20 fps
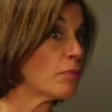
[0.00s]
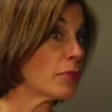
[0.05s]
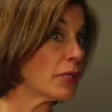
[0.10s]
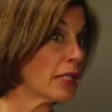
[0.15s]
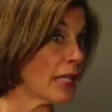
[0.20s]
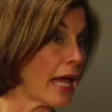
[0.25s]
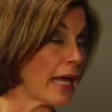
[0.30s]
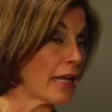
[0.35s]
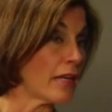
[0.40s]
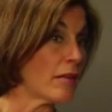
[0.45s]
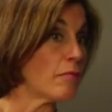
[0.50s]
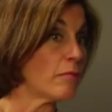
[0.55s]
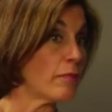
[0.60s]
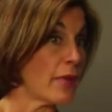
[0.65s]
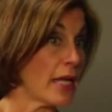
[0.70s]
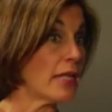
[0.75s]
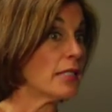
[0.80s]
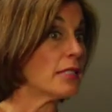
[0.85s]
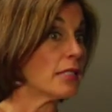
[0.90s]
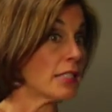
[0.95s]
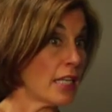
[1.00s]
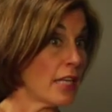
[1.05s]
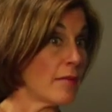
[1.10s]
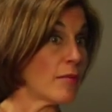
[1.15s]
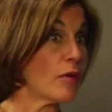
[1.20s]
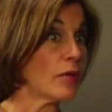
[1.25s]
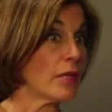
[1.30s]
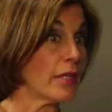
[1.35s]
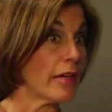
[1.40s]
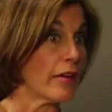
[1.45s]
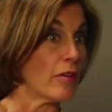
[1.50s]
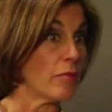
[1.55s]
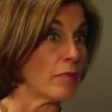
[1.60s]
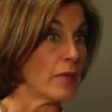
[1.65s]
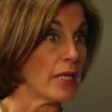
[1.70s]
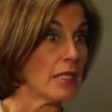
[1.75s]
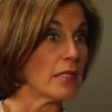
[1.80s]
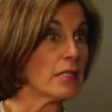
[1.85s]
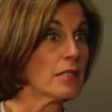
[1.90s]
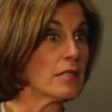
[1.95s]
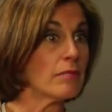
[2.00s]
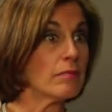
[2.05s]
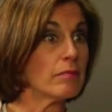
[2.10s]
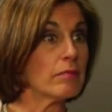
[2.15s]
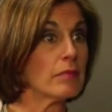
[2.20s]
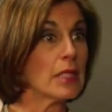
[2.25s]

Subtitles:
platinum-based chemotherapies,